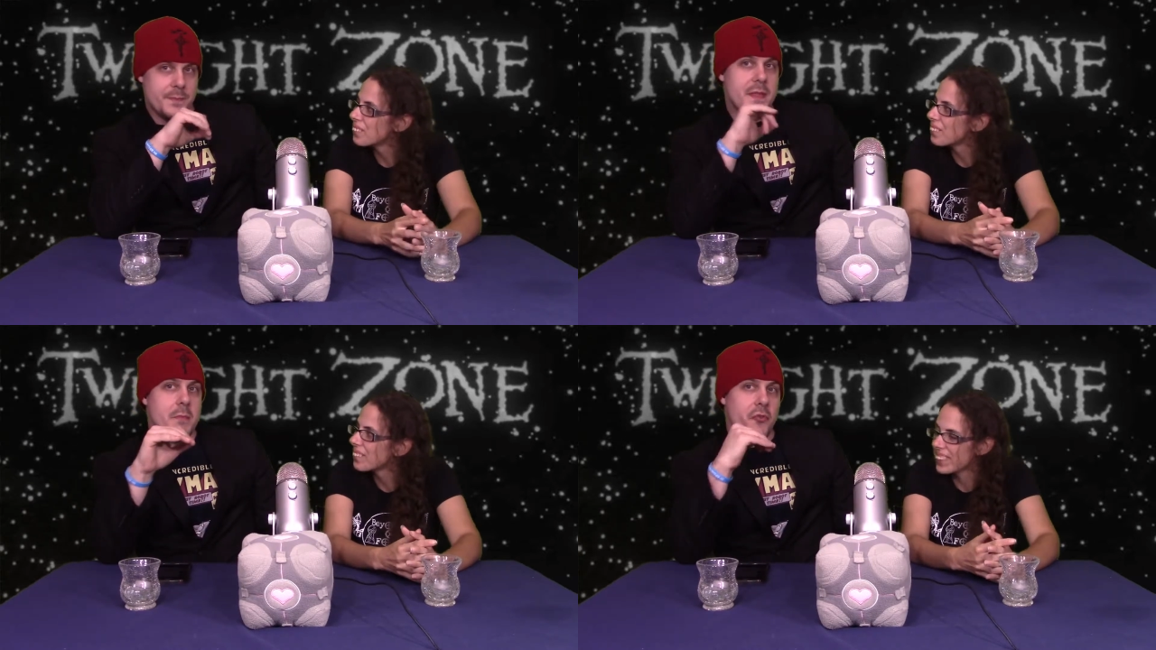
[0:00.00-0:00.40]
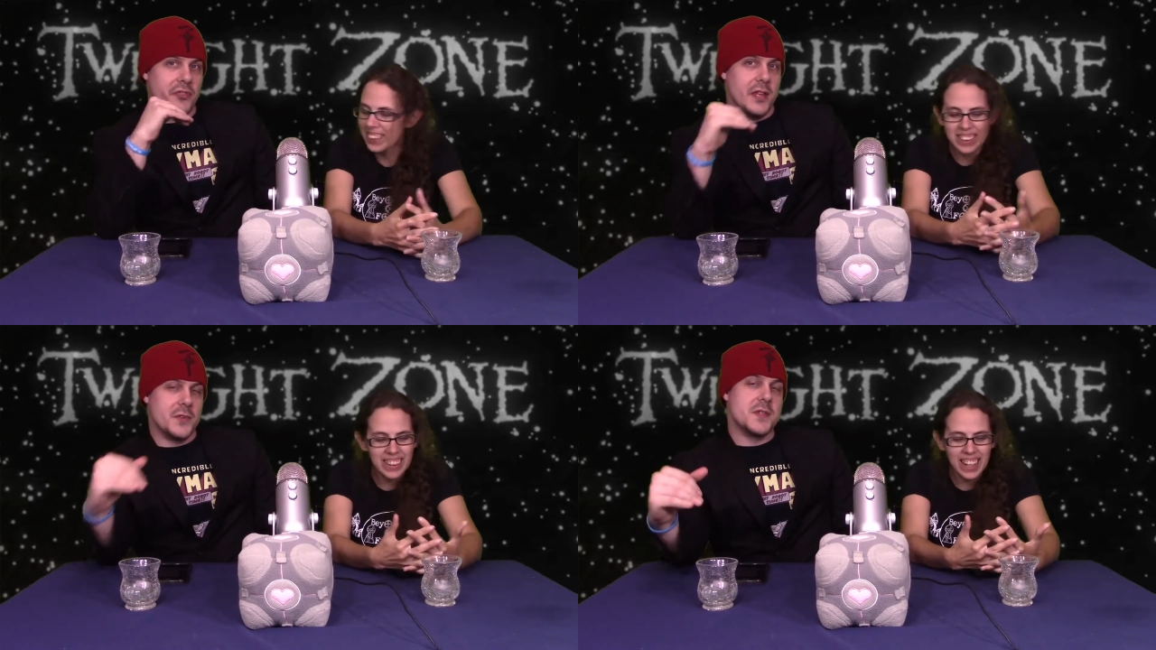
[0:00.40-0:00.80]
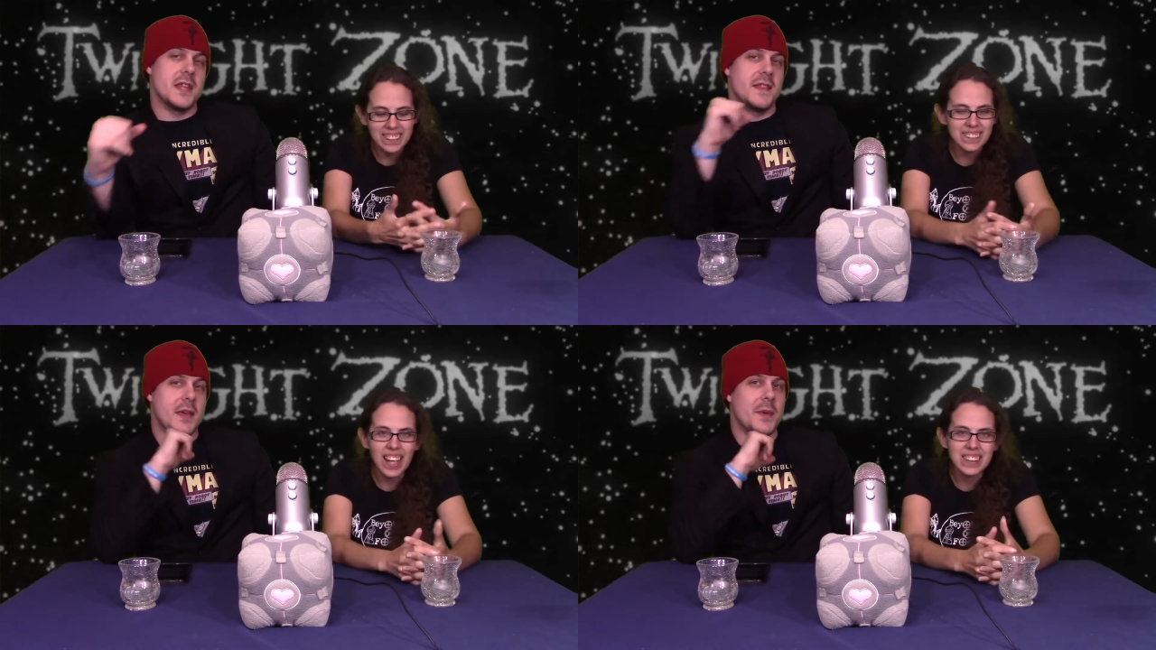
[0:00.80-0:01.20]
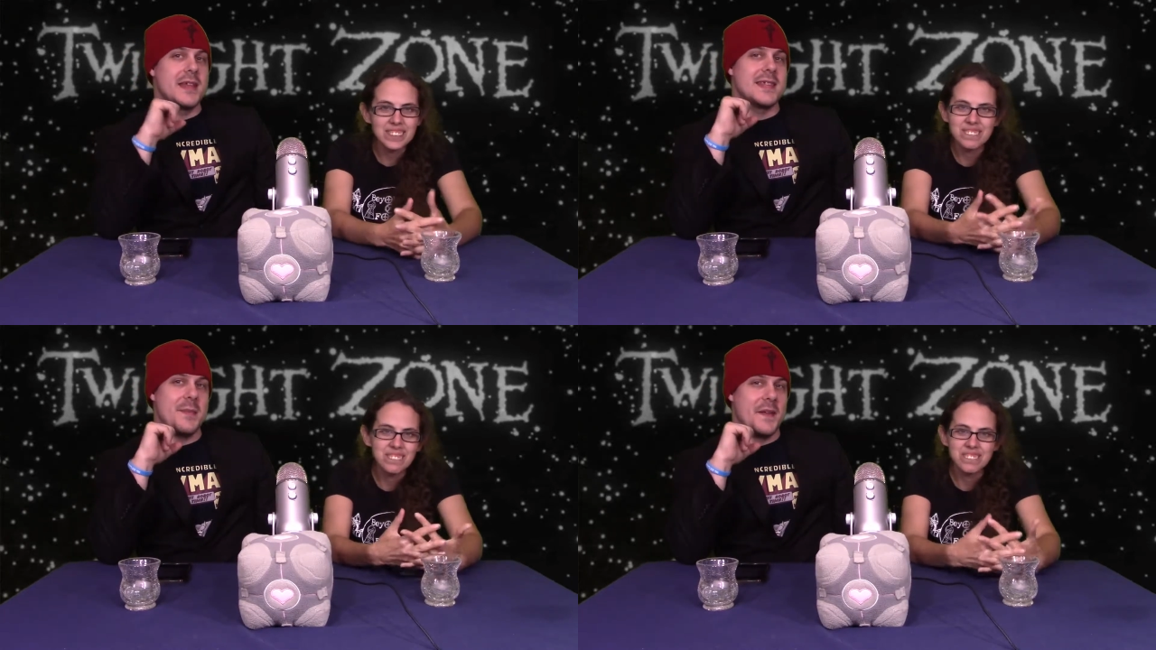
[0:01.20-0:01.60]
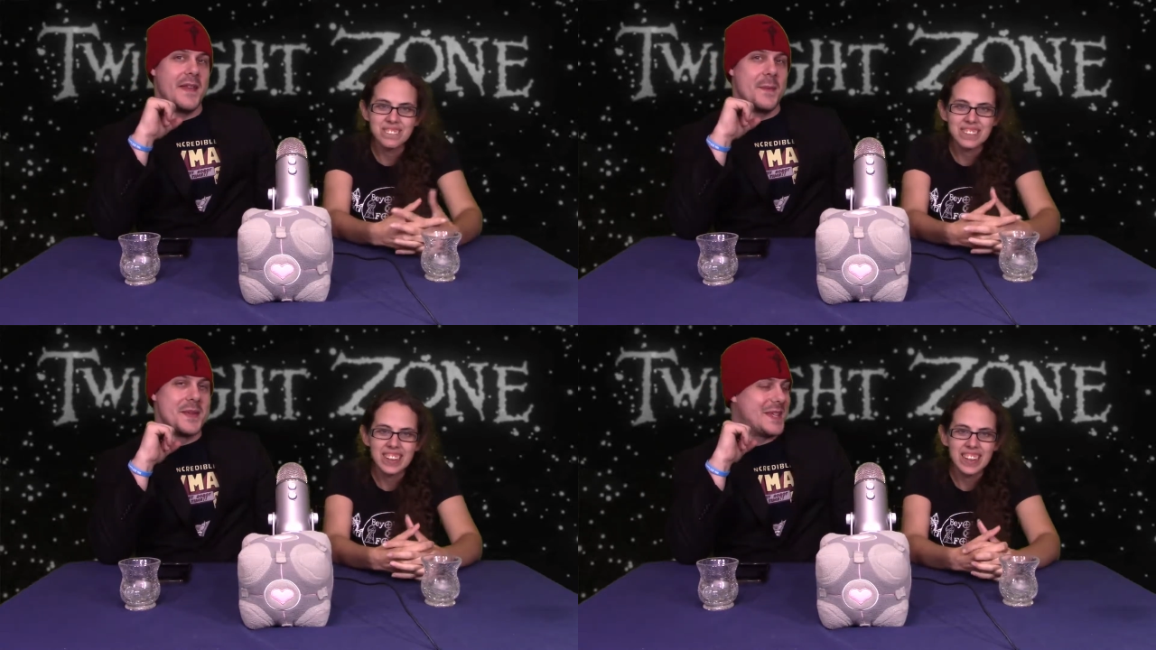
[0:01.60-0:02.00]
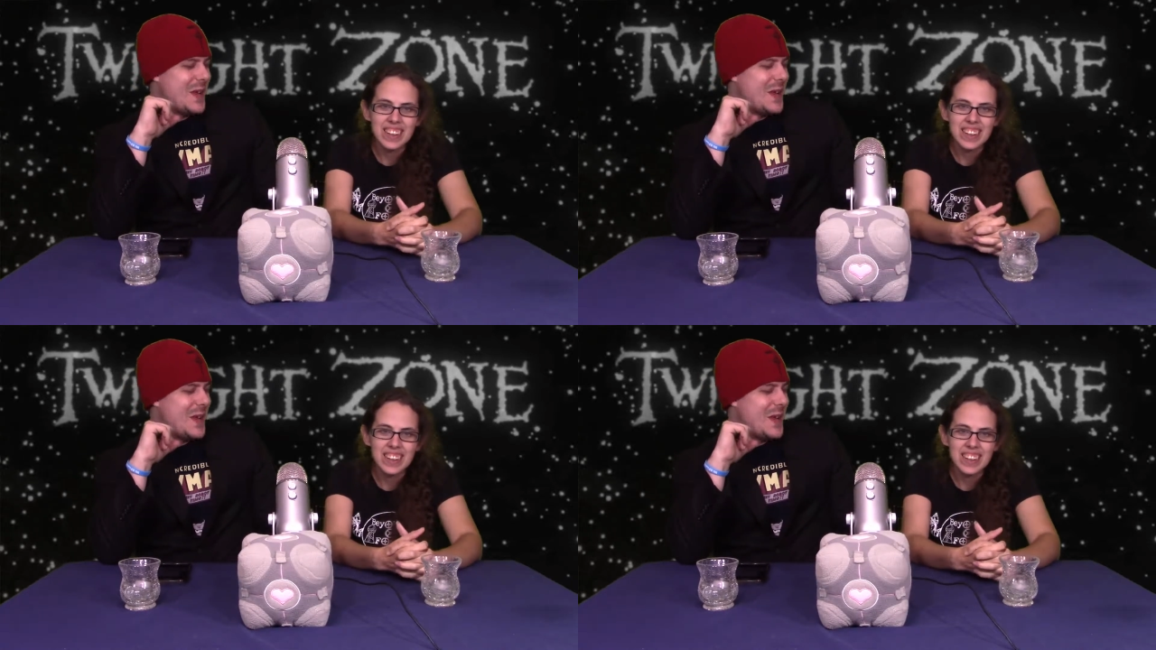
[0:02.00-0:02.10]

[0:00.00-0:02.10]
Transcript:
Speaker 1: the most interesting yeah, thing we can say about the episode.